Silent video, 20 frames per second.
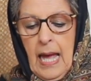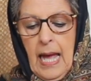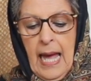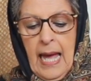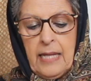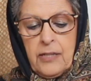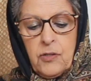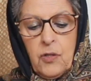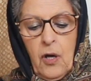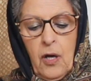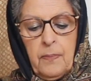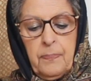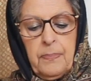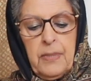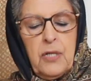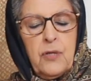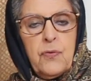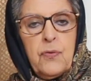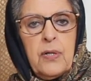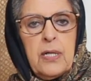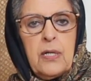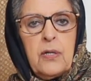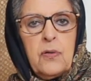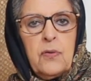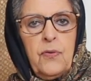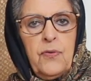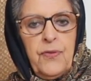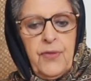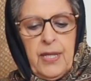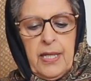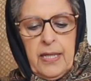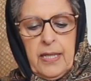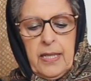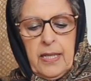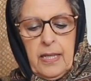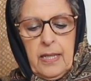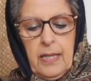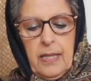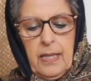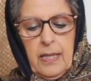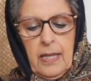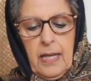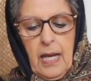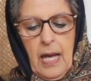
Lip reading: had taught me critical thinking.